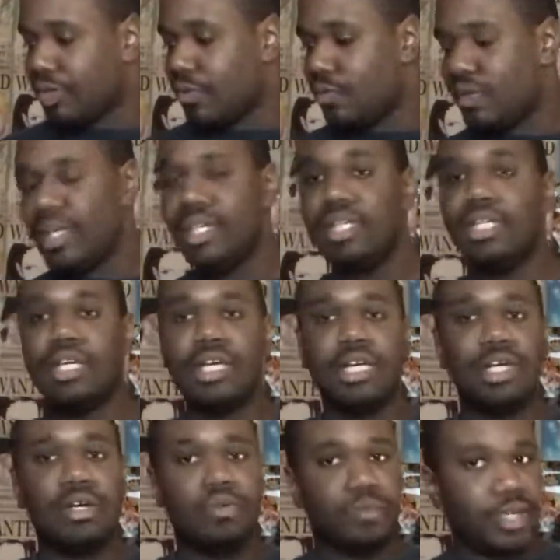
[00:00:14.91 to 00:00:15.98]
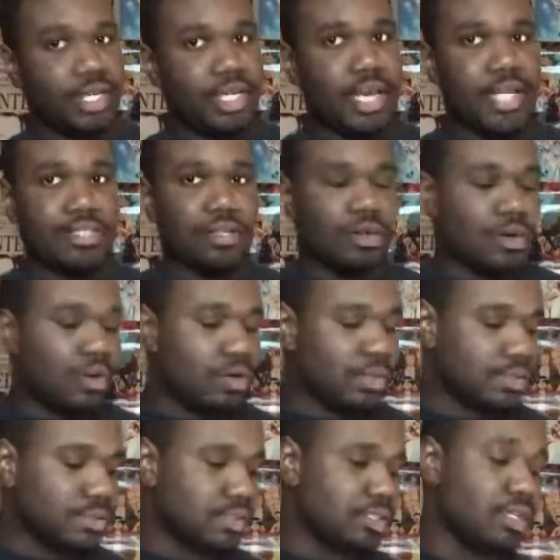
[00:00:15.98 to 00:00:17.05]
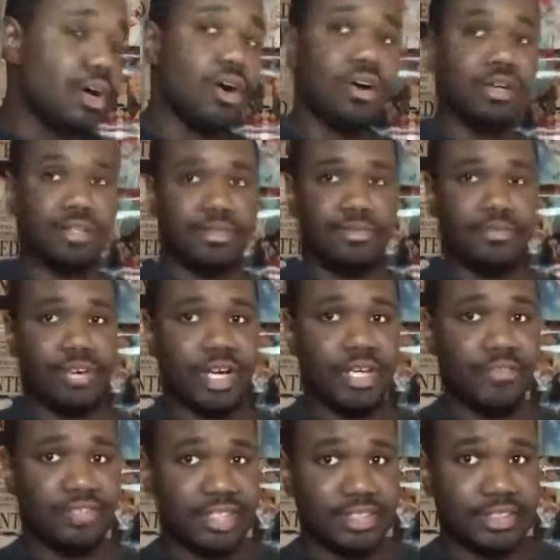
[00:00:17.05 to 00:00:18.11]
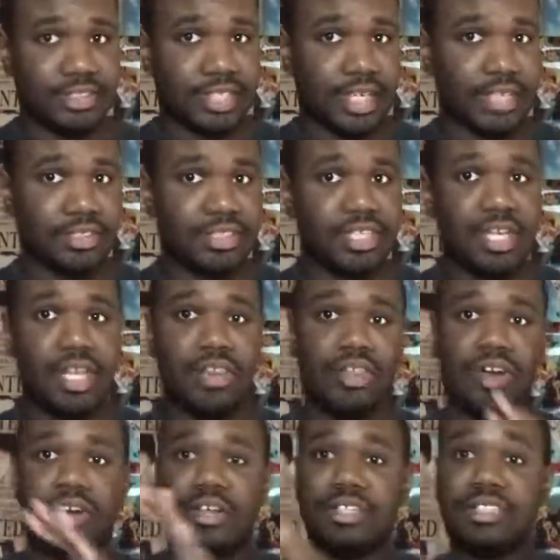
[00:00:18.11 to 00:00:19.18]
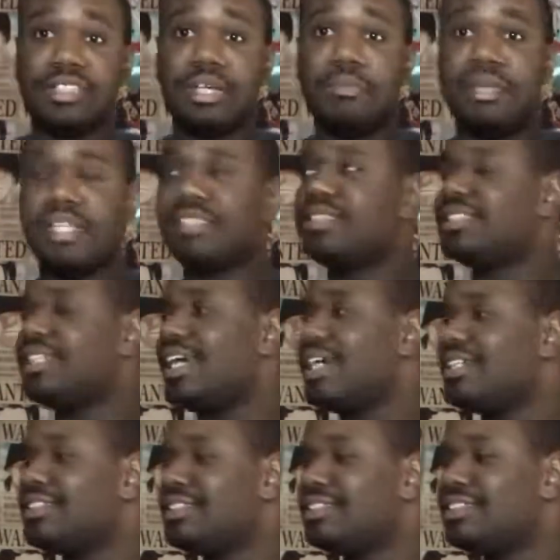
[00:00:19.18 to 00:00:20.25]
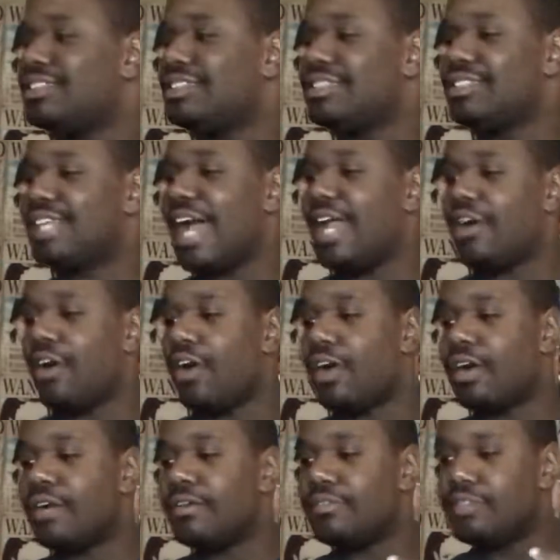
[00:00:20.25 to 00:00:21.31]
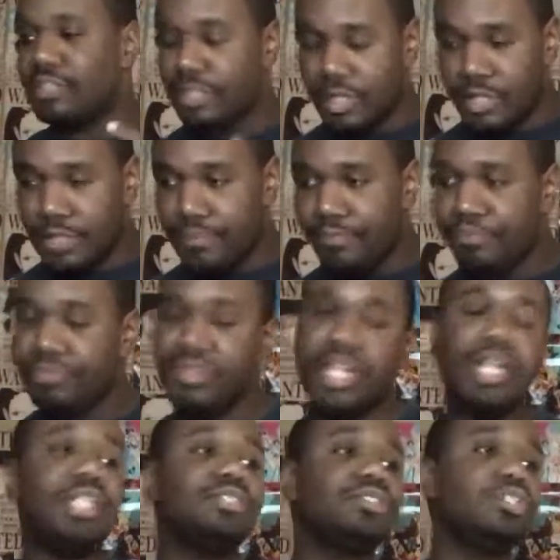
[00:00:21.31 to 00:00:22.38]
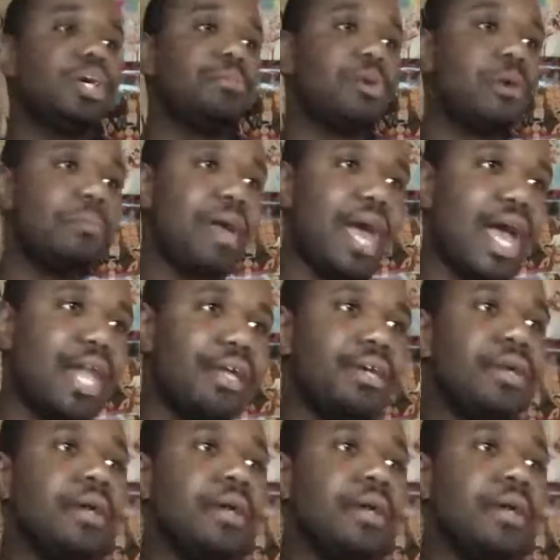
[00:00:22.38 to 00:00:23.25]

We we as a whole are afraid of insects. There are some insects that are good and some are bad.